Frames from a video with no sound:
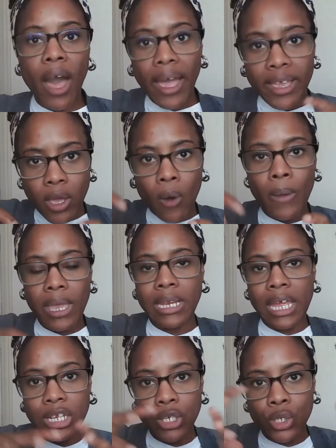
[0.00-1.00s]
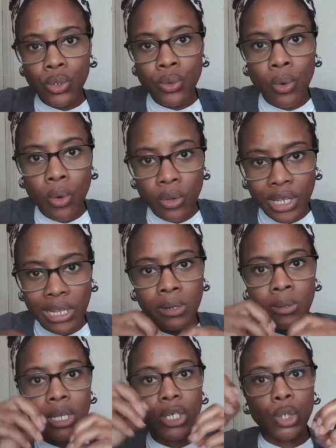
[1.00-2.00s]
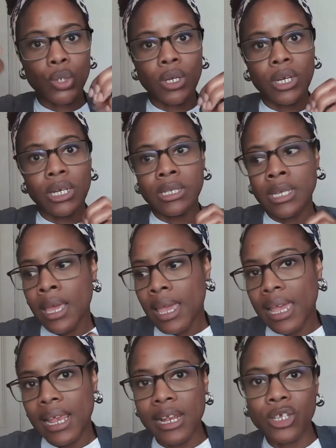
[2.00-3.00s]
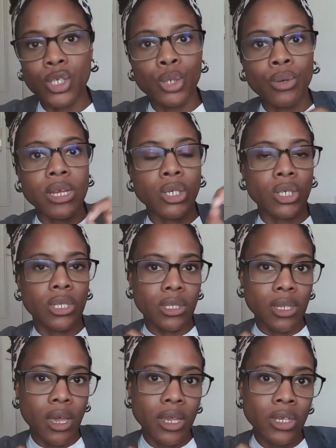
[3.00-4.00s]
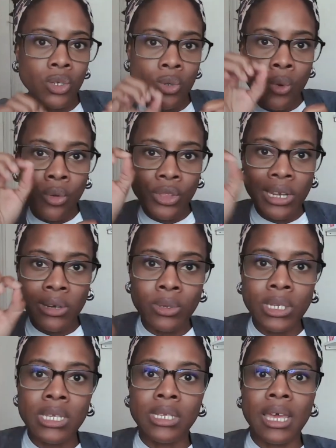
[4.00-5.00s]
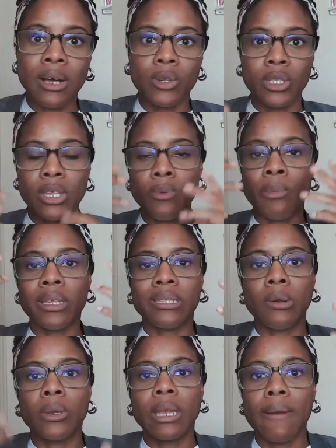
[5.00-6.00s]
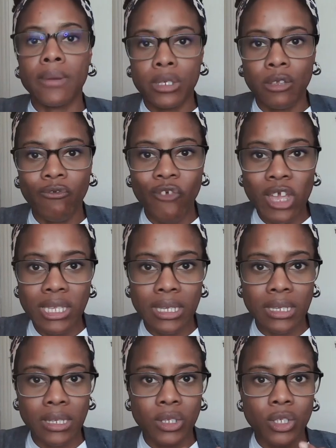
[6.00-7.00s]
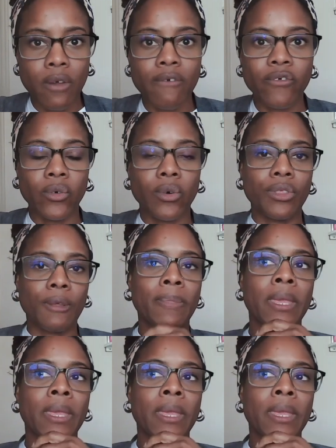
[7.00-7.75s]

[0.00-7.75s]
I go in and do all the little intricate illustrations. I do all the little details that you might see on characters' faces and so forth.